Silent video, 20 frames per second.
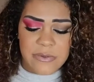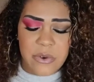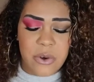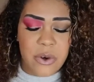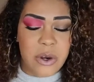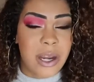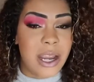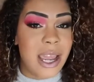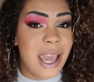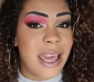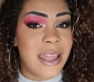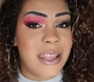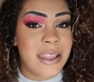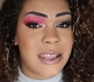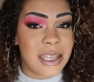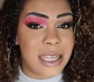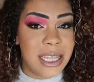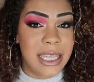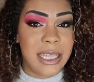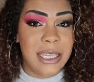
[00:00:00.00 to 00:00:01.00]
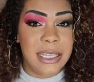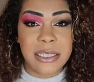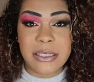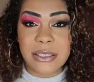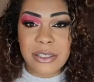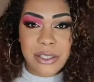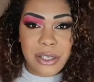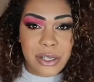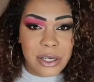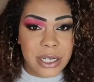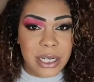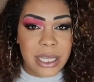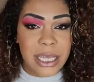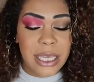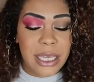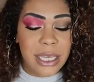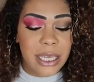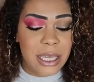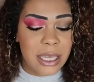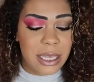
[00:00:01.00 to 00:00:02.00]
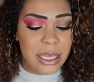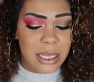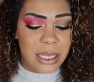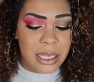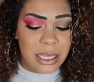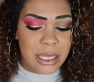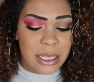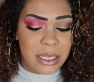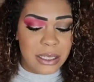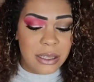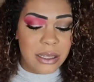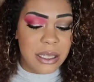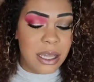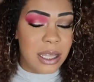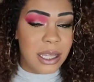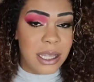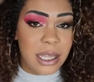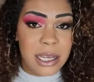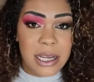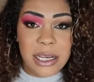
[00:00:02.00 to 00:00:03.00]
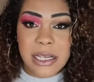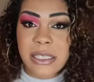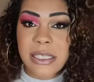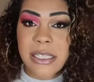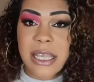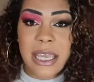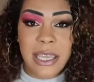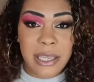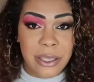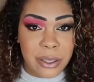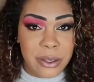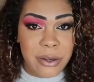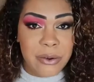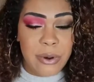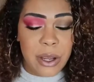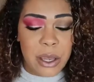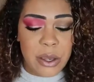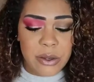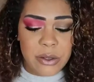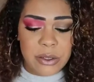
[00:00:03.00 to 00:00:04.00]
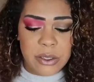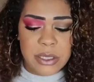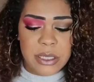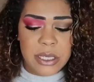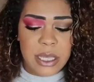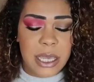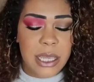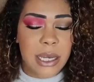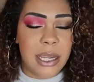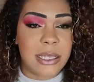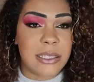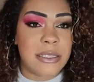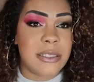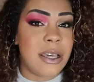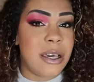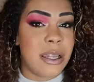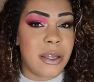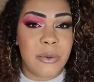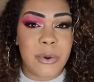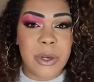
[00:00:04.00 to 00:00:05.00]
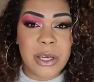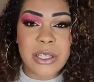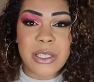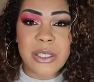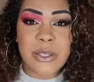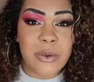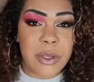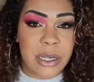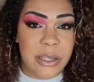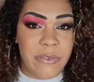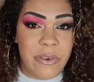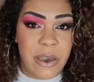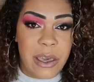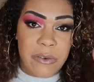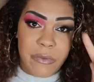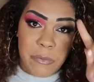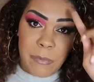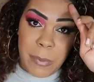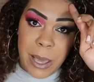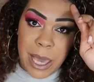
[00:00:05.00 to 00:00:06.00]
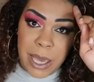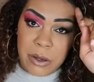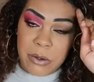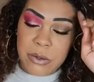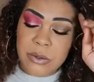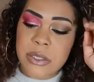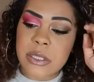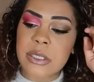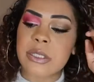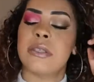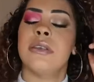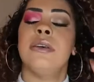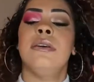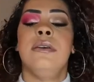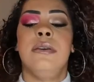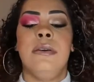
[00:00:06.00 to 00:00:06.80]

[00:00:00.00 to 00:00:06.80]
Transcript: for I think $30 and euros, and I thought it was 25 pounds.